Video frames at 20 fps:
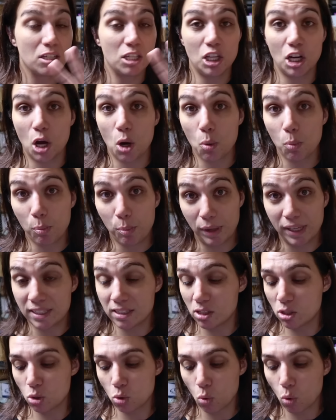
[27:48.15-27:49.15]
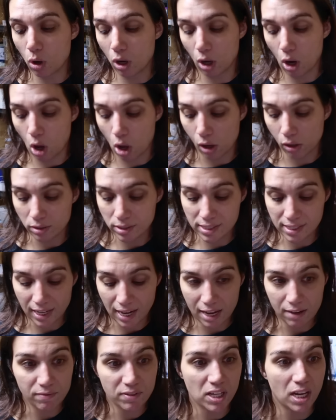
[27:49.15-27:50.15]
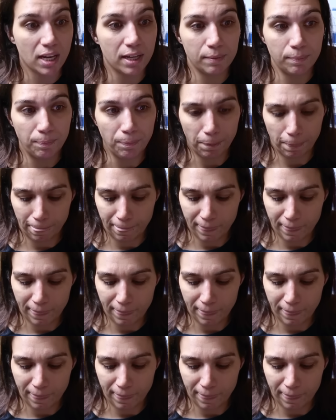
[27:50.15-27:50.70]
you know, bin store hauls that I've done.